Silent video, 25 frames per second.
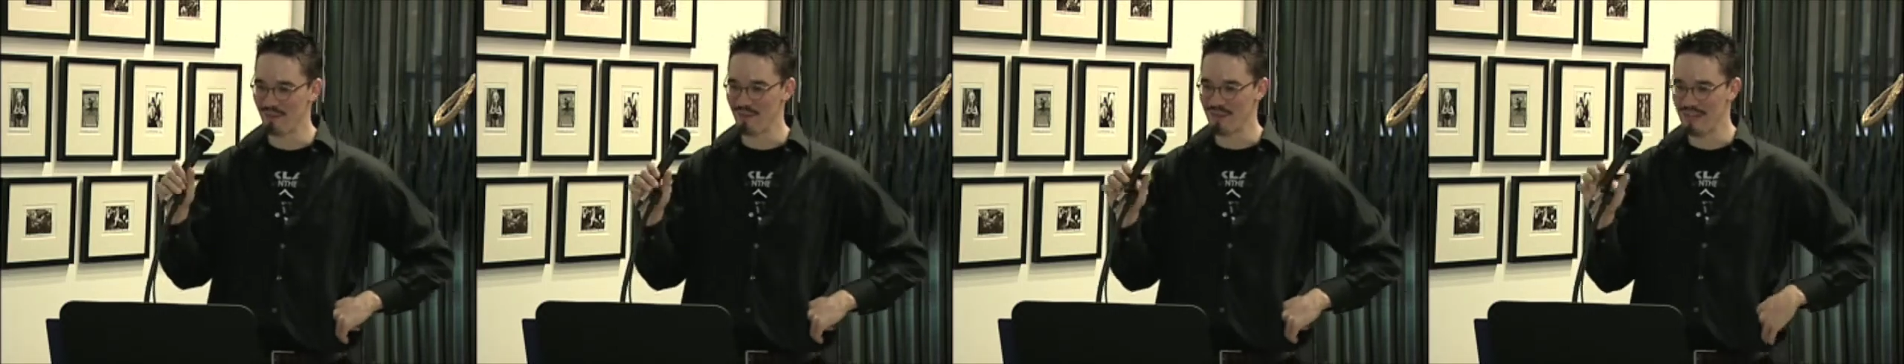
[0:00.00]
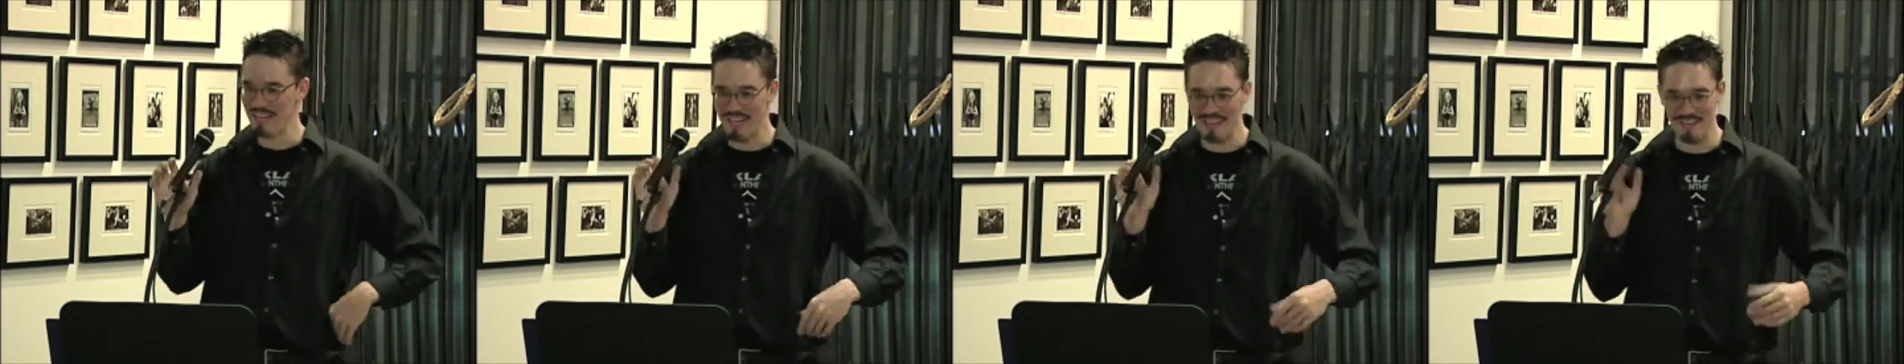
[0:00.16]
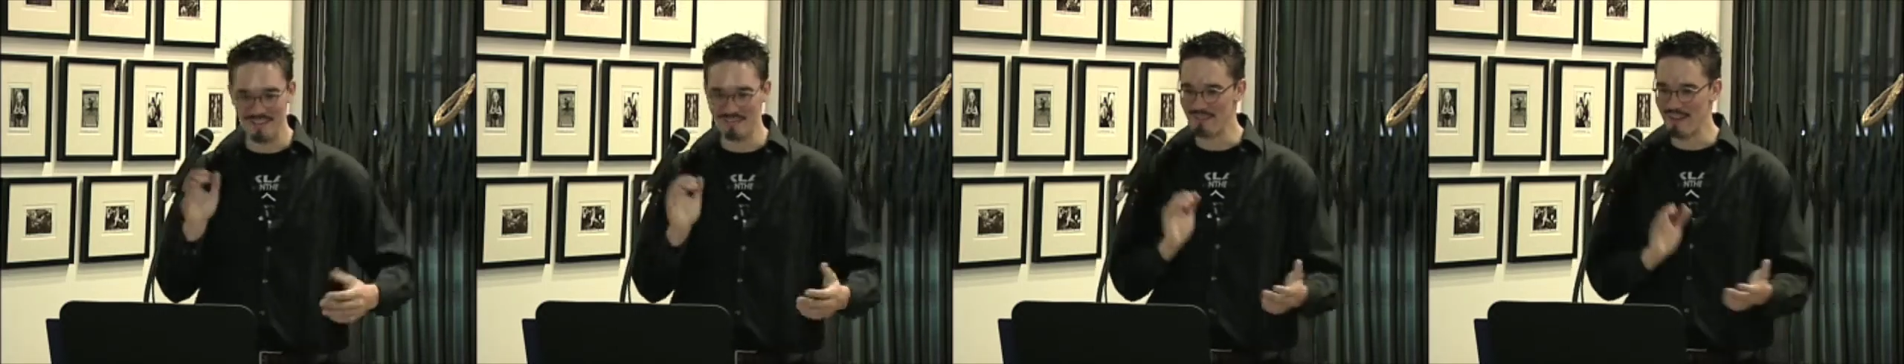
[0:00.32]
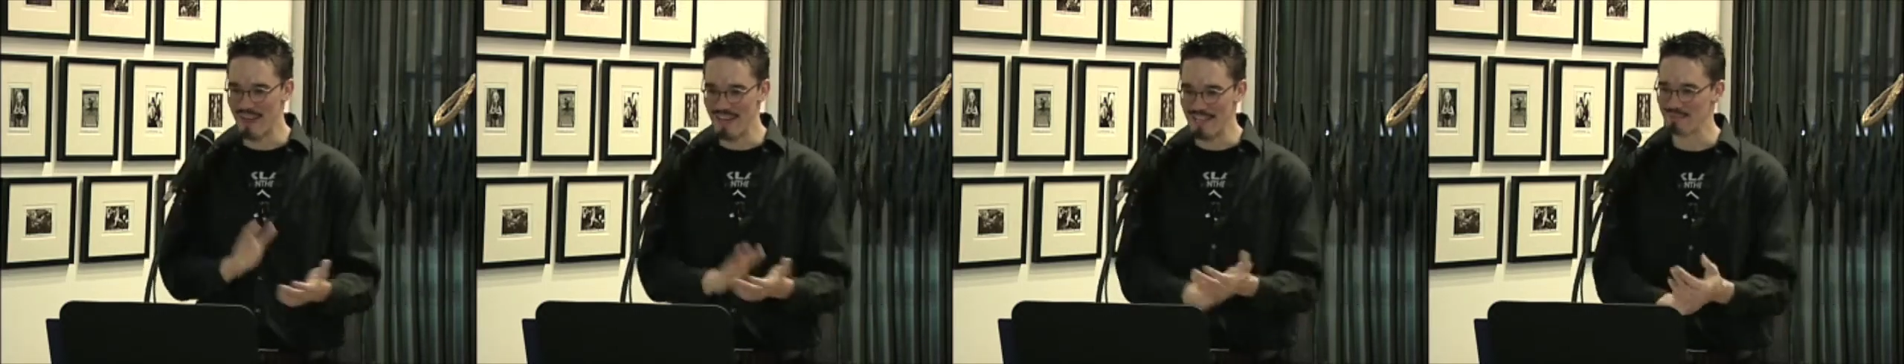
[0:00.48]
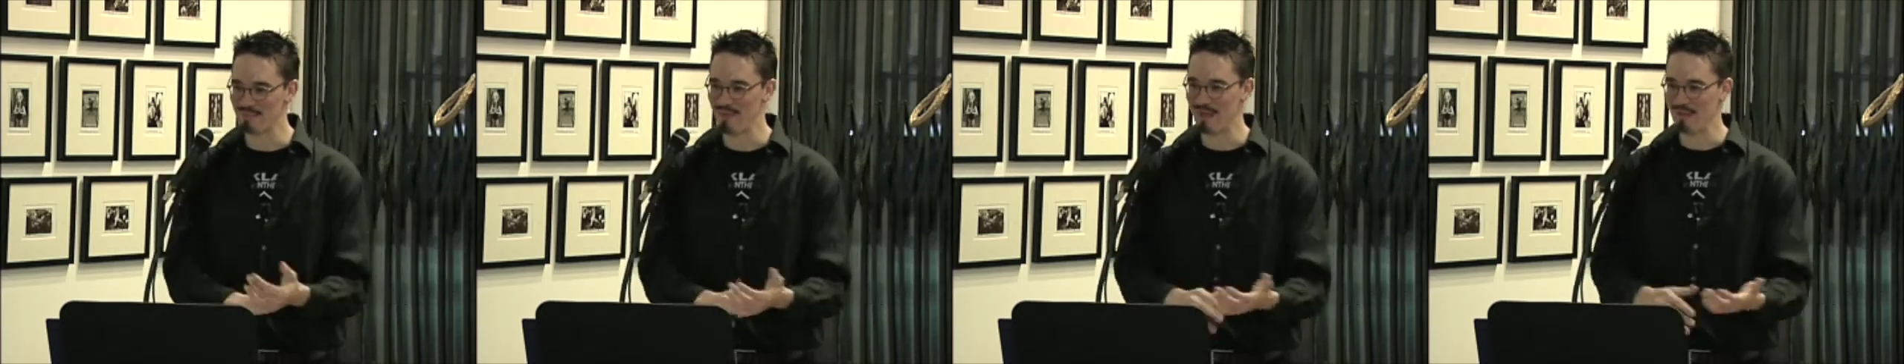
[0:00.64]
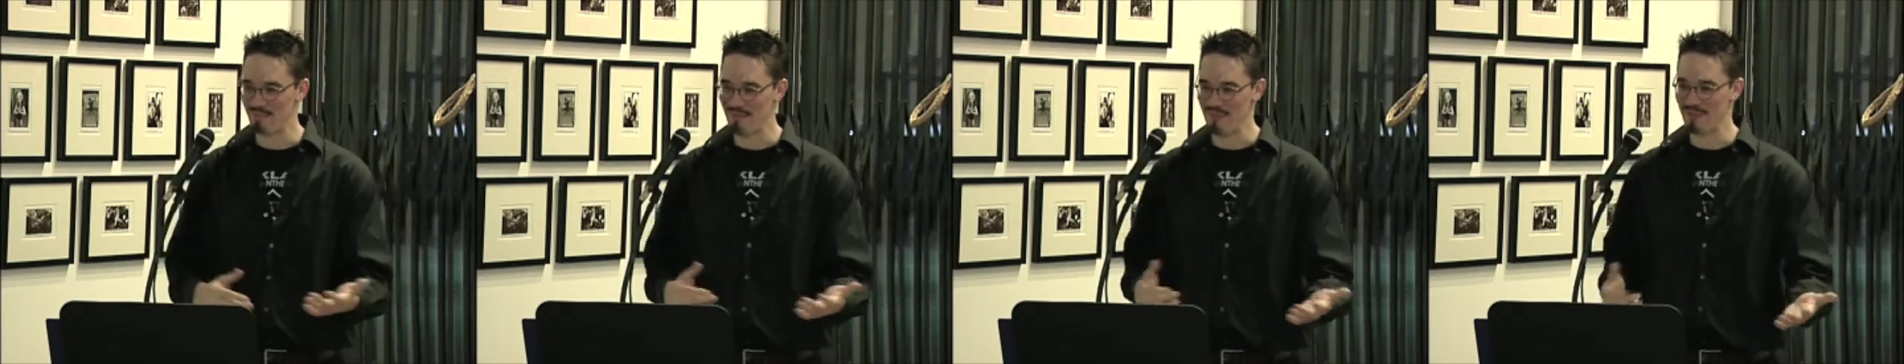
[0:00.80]
We need the
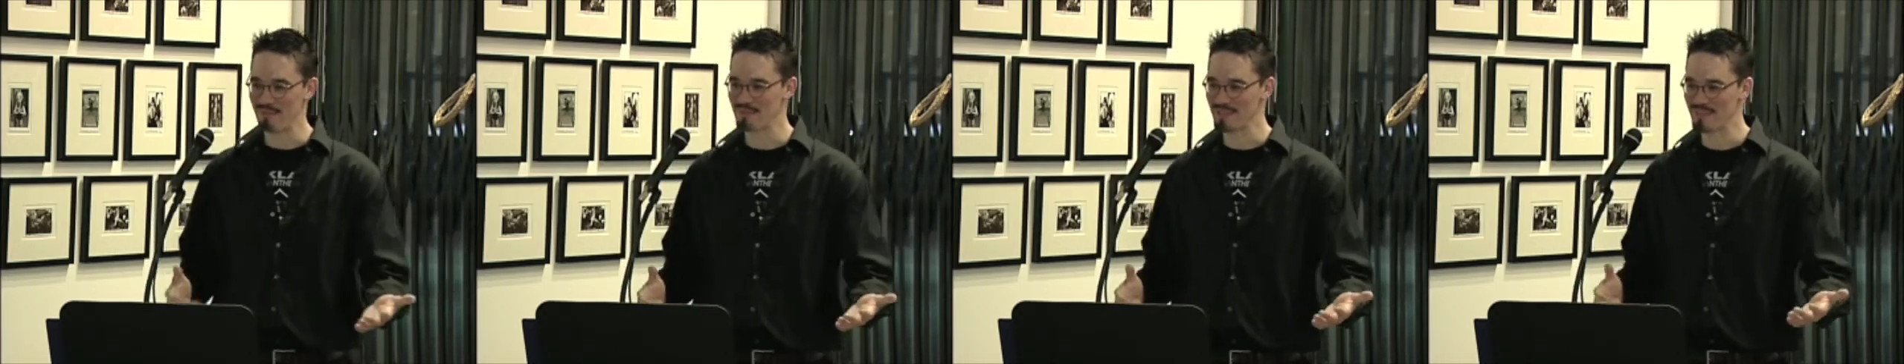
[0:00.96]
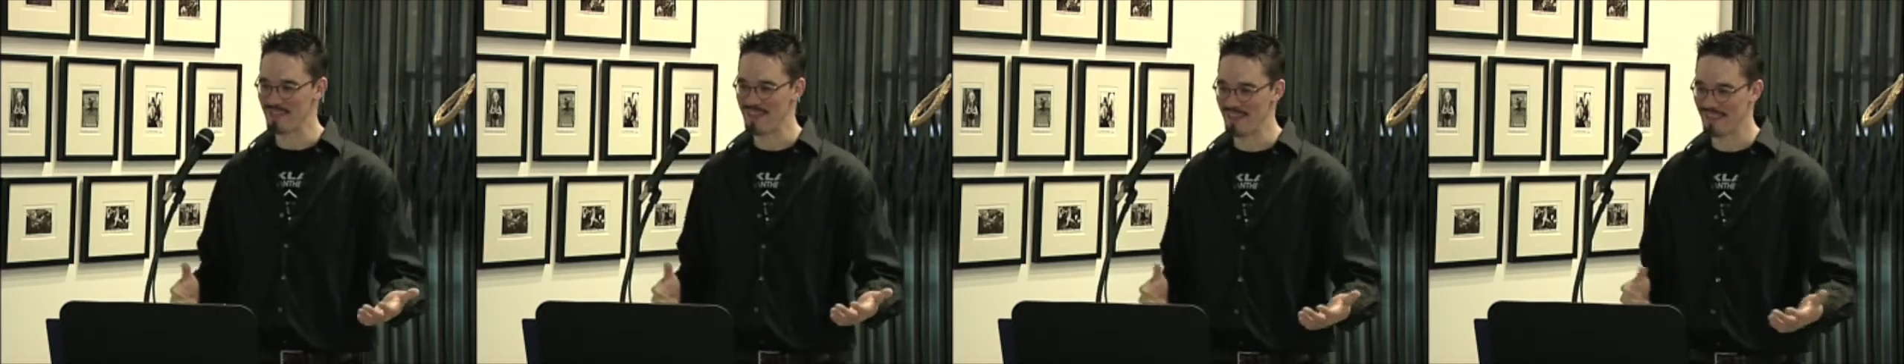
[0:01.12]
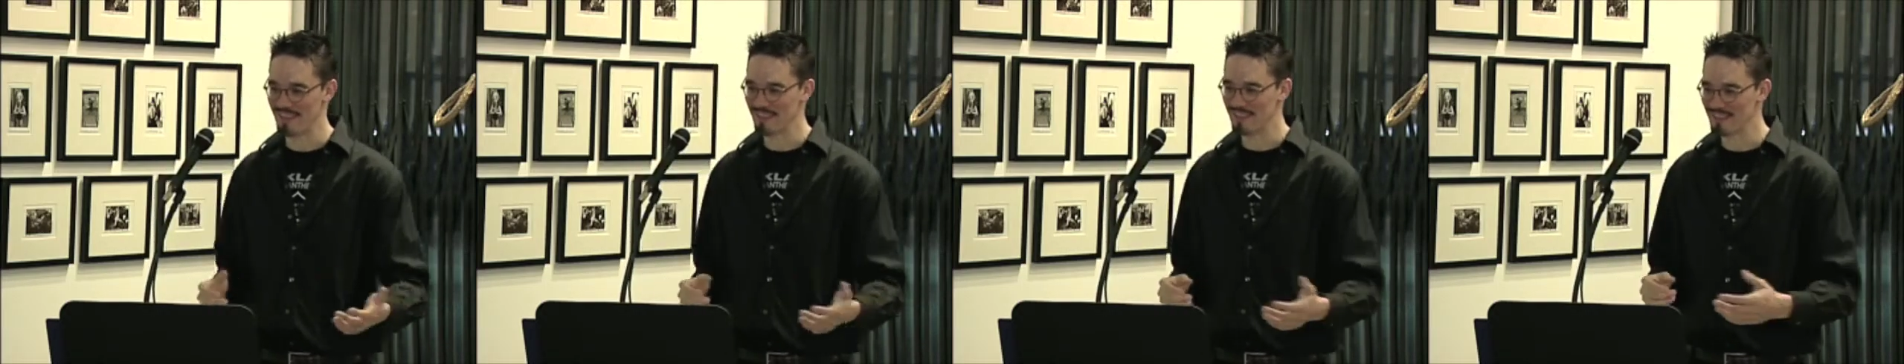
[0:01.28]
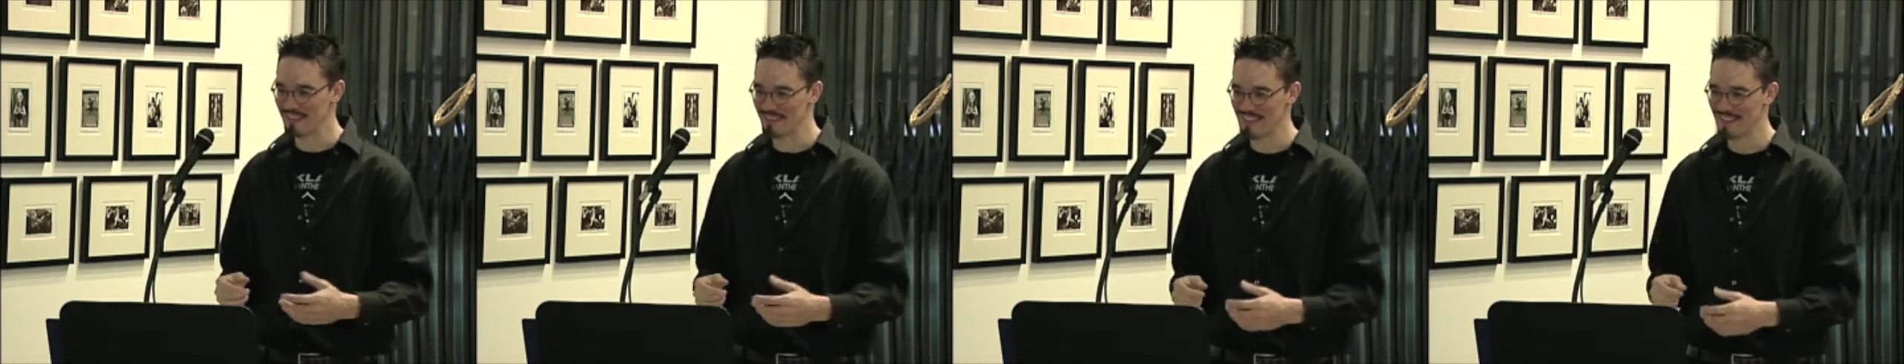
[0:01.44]
VoxPop theme song.